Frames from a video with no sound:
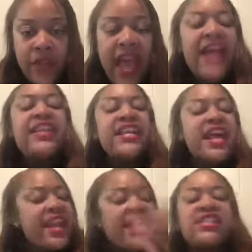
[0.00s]
And then
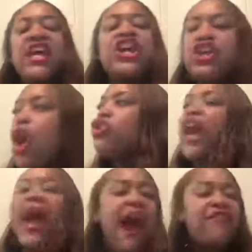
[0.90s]
the next thing you know, you
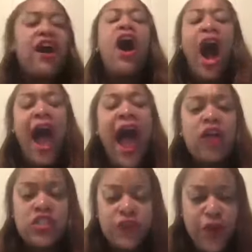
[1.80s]
have a, a
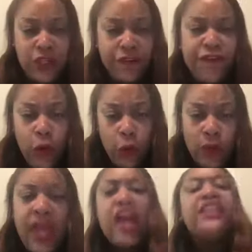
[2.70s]
house full of
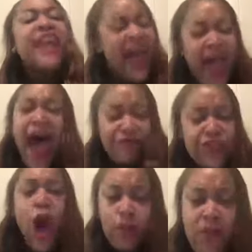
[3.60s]
food. You have
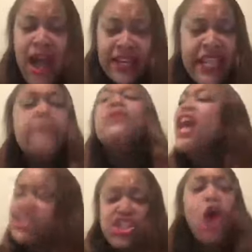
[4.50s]
no money.
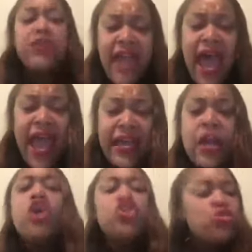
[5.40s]
It's okay.
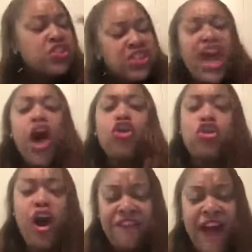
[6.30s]
You still
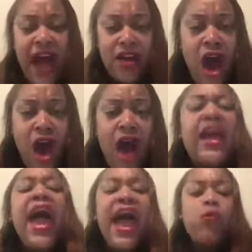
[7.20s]
glorify God
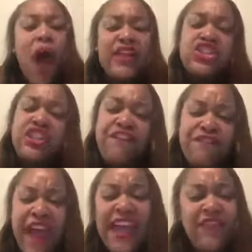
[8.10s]
and watch the
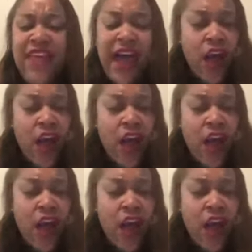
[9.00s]
favor that